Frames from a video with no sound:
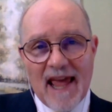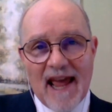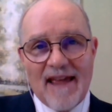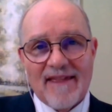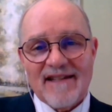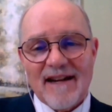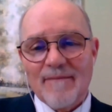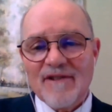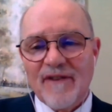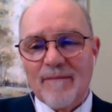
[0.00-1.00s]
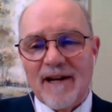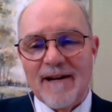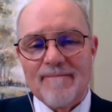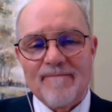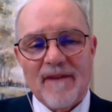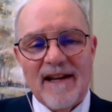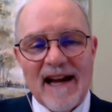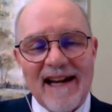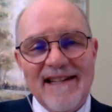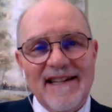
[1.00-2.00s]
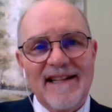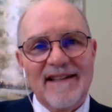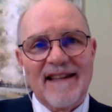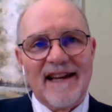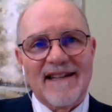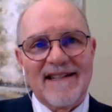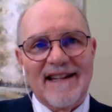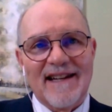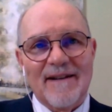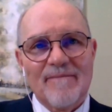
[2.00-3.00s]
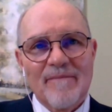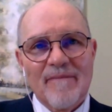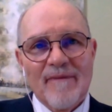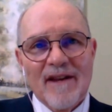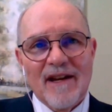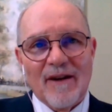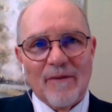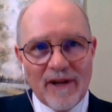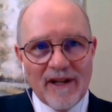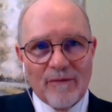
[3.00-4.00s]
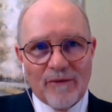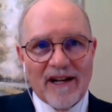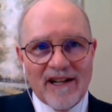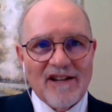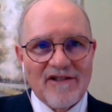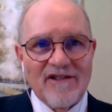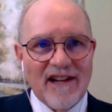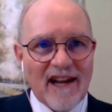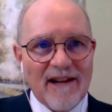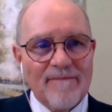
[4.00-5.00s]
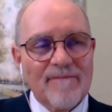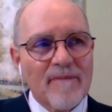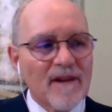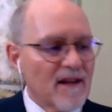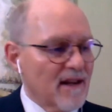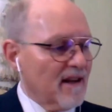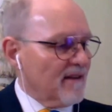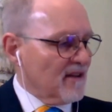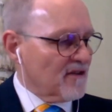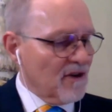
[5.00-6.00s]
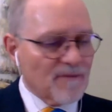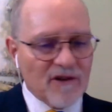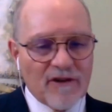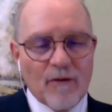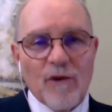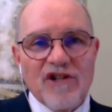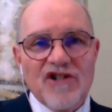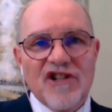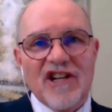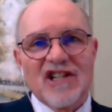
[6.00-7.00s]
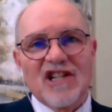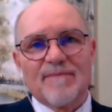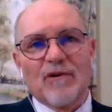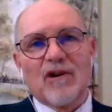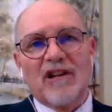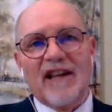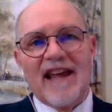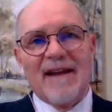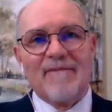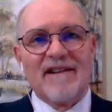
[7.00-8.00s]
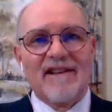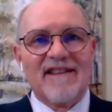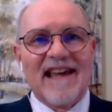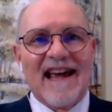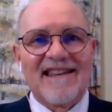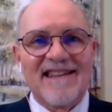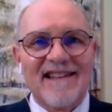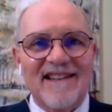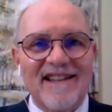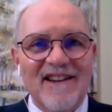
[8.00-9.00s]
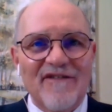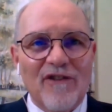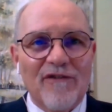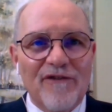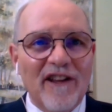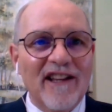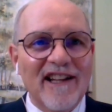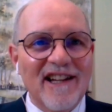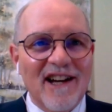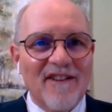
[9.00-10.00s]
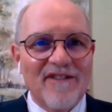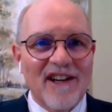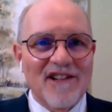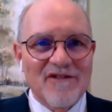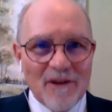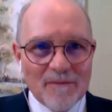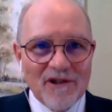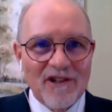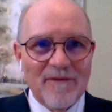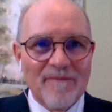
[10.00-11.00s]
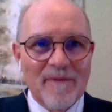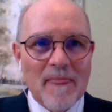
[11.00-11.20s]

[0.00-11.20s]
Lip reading: And this comes from an idea that we read yesterday, the Scripture in which Jesus proclaimed that the fulfilling of Scripture